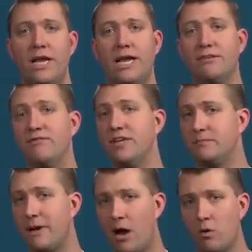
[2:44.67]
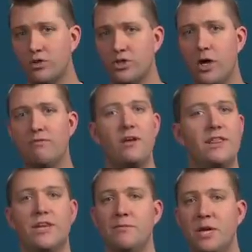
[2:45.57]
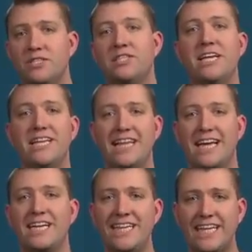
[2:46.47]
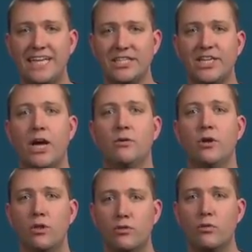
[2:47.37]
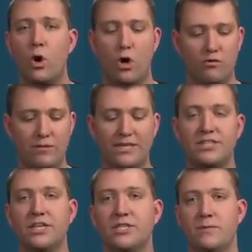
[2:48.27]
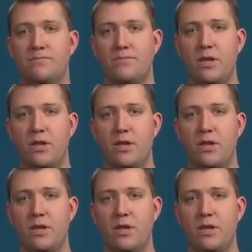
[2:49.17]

and the phantom power is off that I'm not sending that clicking sound through all of my system.